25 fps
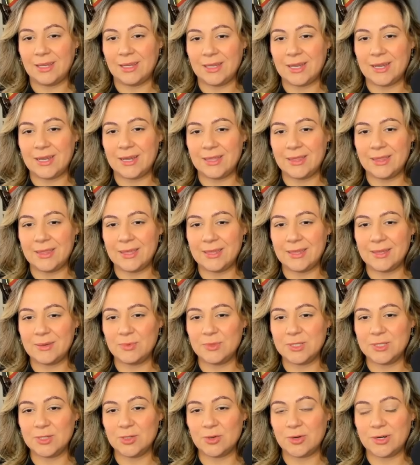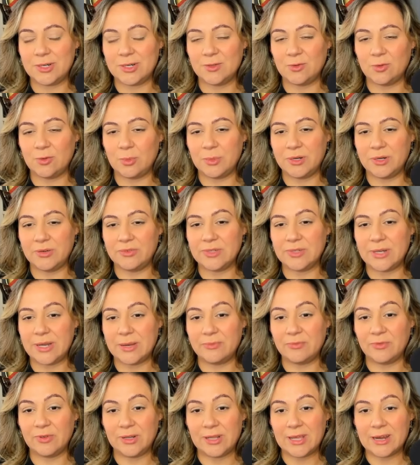Yeah, I think there was a transformative time
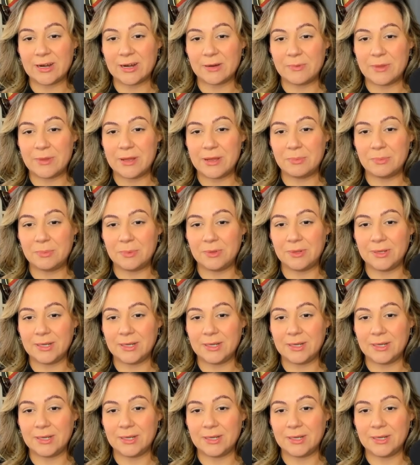for a lot of people.